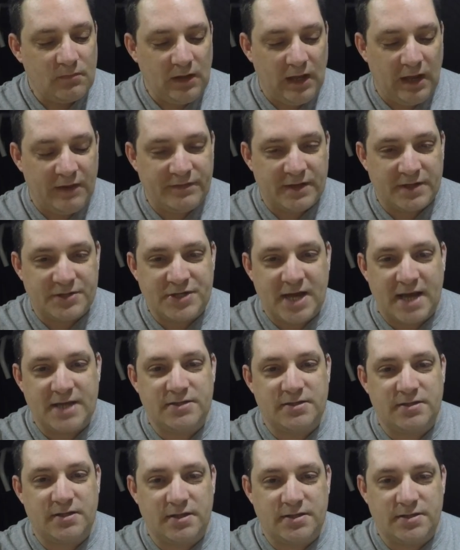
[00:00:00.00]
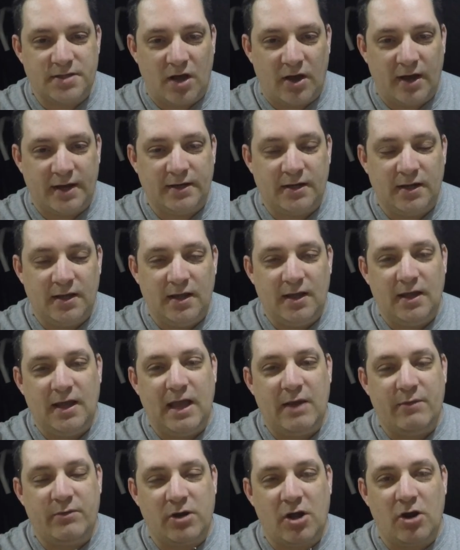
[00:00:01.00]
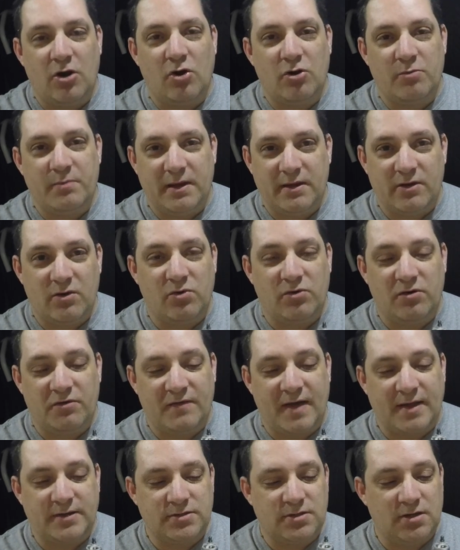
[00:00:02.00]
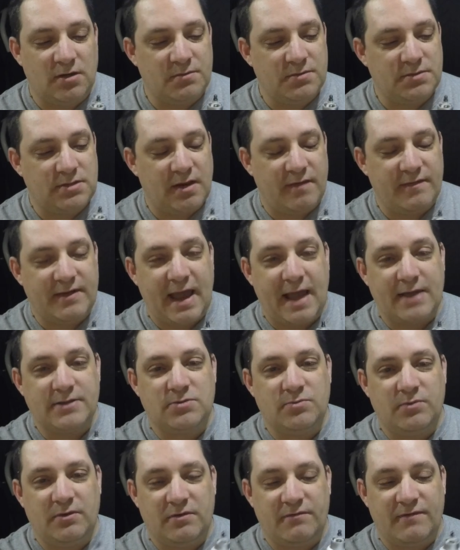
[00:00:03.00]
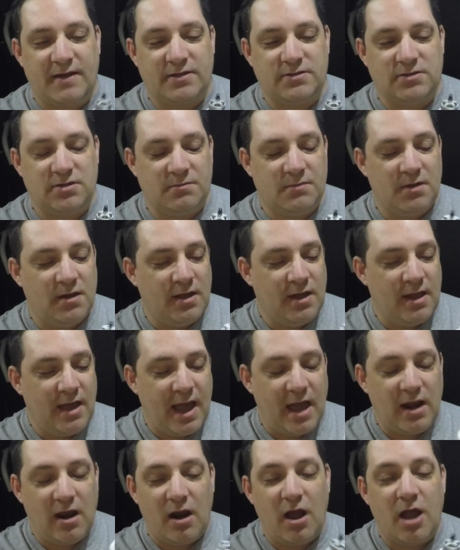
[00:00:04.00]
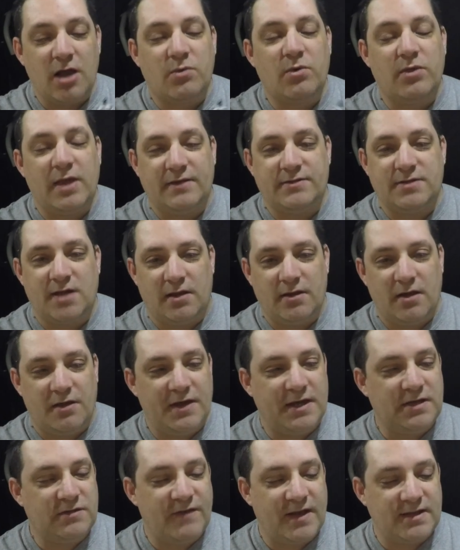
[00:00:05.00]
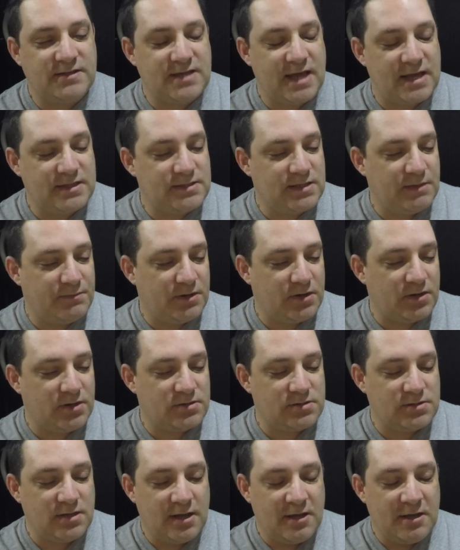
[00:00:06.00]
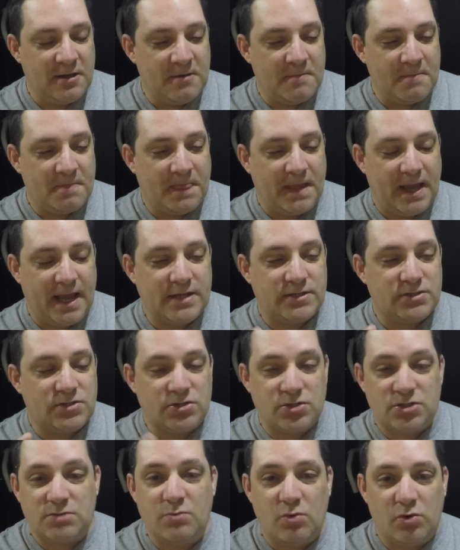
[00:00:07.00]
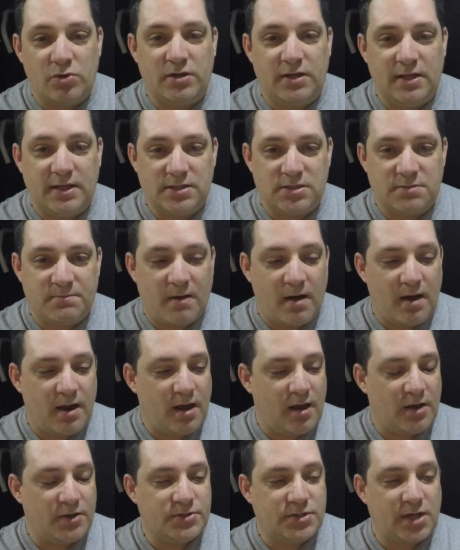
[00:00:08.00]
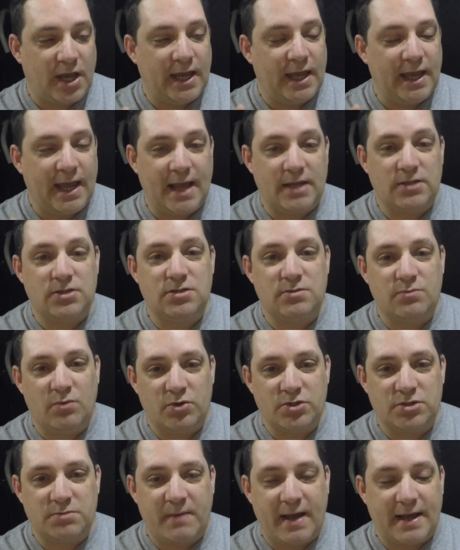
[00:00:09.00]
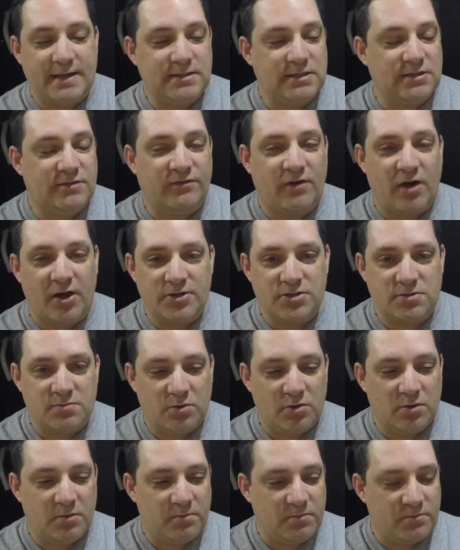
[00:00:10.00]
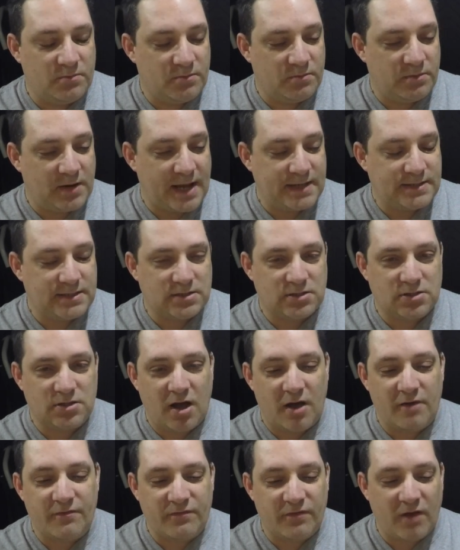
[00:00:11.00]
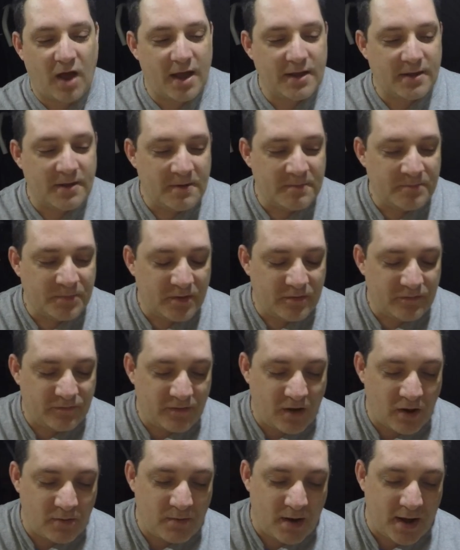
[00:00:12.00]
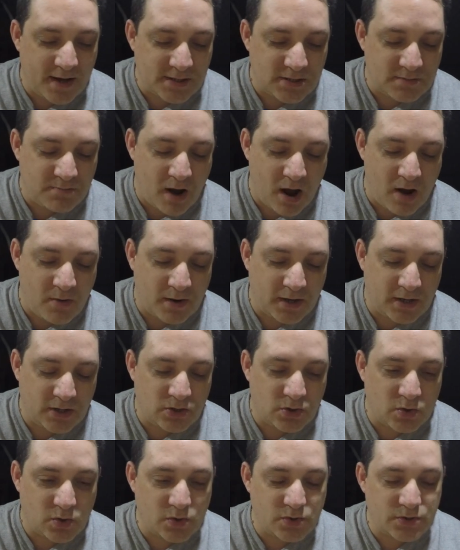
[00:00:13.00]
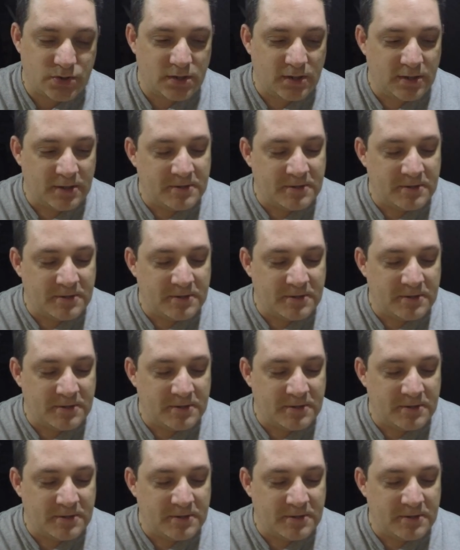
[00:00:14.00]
if they change the design, it will no longer be called a Phantom. So they've kept with the Phantom. And I like what they've done. I think it's fantastic because it's smaller than the Inspire, so it can get into smaller spaces, fly in smaller places. Because I've like flown my Inspire 1 indoors,